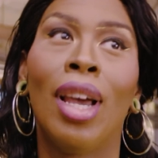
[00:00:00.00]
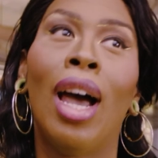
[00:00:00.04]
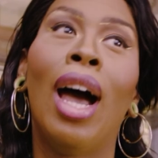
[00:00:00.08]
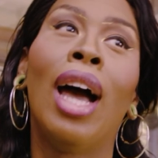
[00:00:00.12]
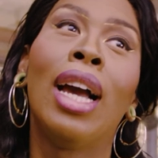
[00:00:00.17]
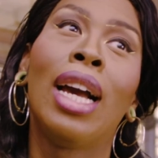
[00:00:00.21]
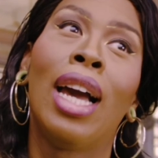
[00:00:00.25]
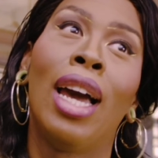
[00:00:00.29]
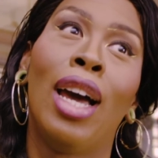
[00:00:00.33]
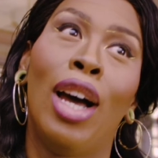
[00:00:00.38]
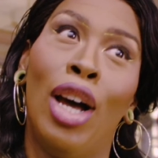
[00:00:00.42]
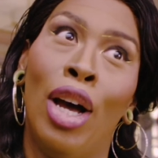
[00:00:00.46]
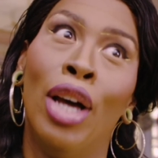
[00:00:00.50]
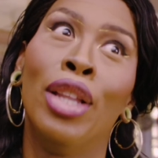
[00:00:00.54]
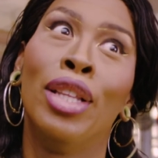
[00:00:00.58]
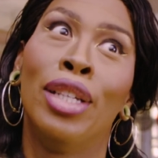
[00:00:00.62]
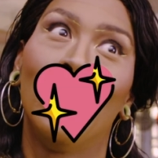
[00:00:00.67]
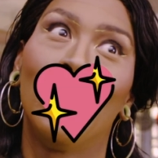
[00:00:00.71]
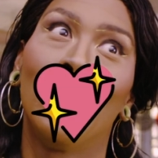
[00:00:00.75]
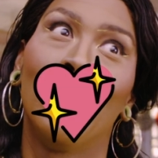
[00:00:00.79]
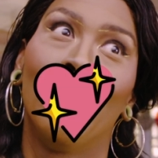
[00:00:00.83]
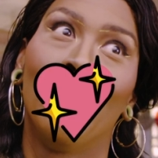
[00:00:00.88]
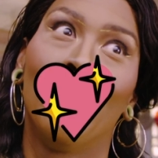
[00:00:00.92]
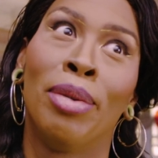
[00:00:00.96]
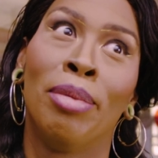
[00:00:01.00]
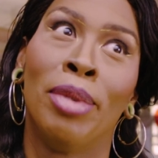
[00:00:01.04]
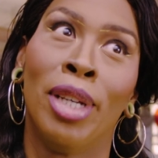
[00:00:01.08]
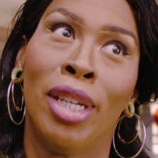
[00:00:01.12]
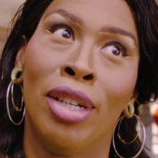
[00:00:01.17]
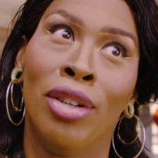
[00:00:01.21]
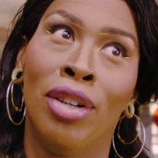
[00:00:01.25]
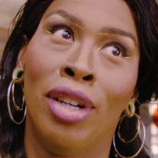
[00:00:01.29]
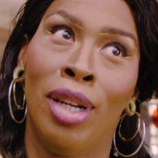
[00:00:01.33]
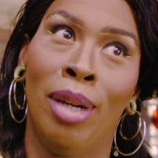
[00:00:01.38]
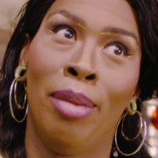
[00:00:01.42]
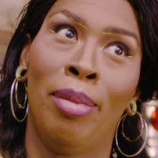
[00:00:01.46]
I got all this shit from the
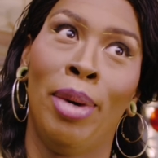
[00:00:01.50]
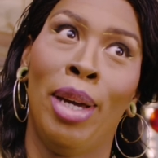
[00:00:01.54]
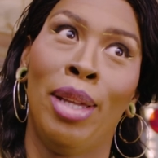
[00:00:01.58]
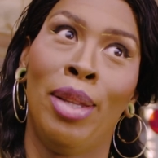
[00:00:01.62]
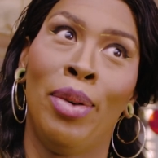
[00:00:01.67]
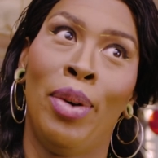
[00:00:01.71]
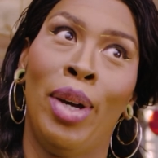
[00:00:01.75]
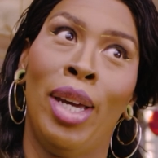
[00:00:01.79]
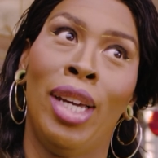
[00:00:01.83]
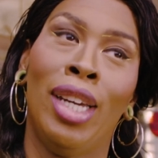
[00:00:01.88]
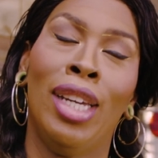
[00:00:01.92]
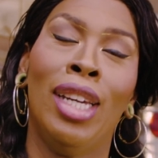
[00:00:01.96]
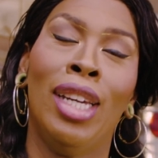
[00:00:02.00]
internet, by the way.